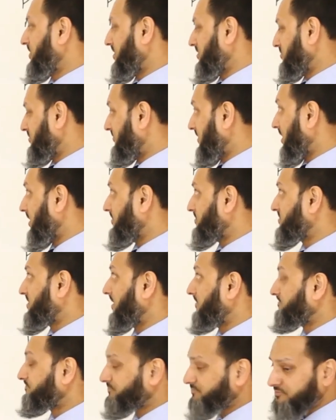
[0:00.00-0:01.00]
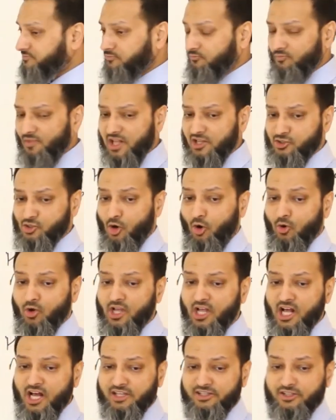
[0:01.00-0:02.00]
develops then. So
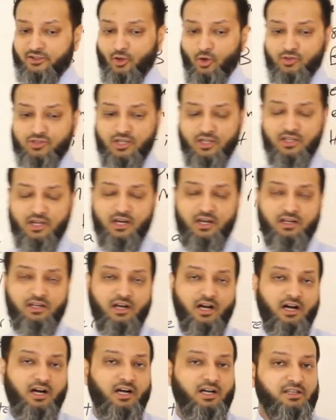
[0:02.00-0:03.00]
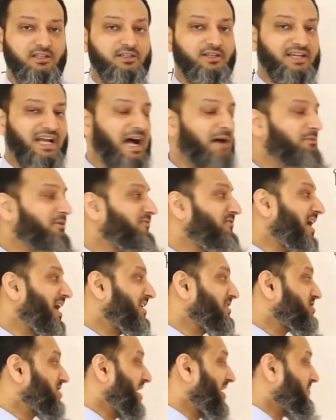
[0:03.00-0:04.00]
I think those are the common
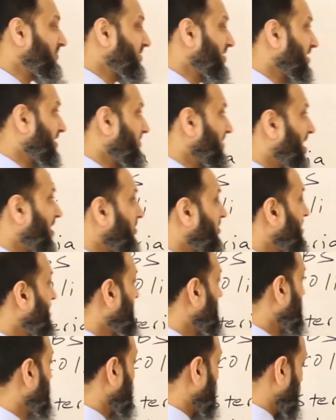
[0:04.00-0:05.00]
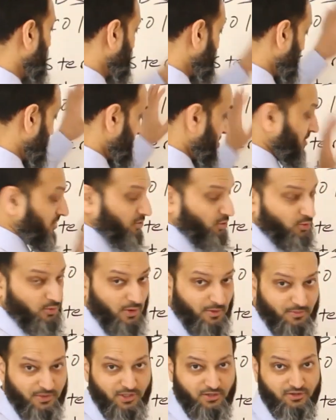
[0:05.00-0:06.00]
findings you have to think about, especially in the
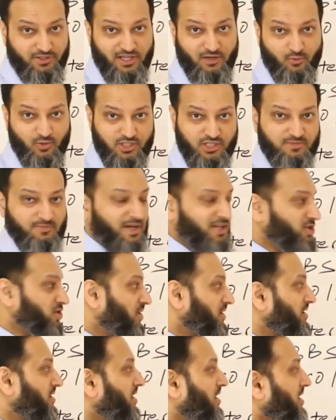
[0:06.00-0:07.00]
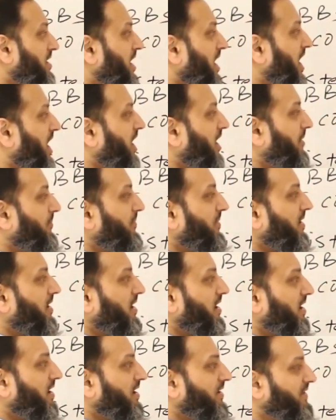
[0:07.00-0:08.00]
newborn period that we just mentioned,
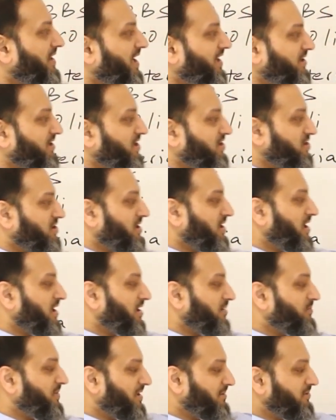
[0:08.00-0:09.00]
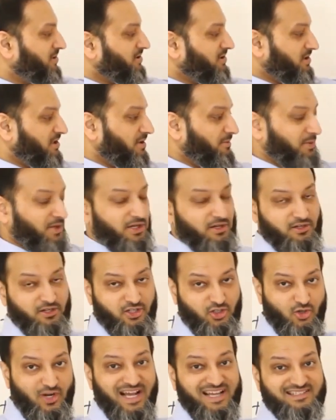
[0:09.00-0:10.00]
that can be able to compare and
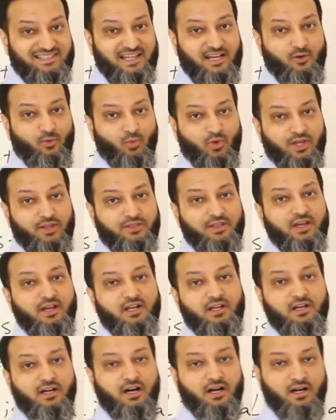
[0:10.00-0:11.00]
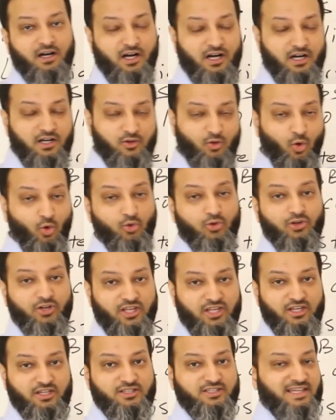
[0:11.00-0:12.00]
contrast that with older
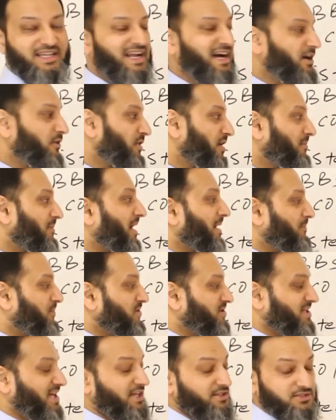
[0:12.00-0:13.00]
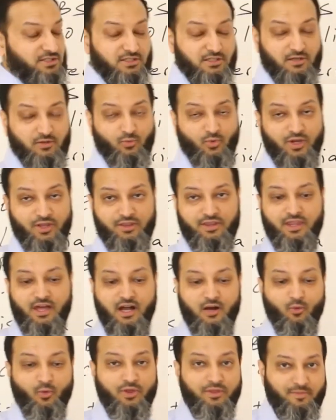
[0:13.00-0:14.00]
kids and how they might present with
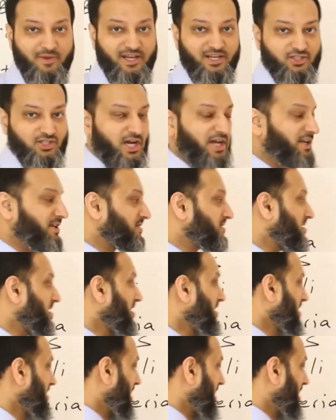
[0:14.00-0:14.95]
meningitis.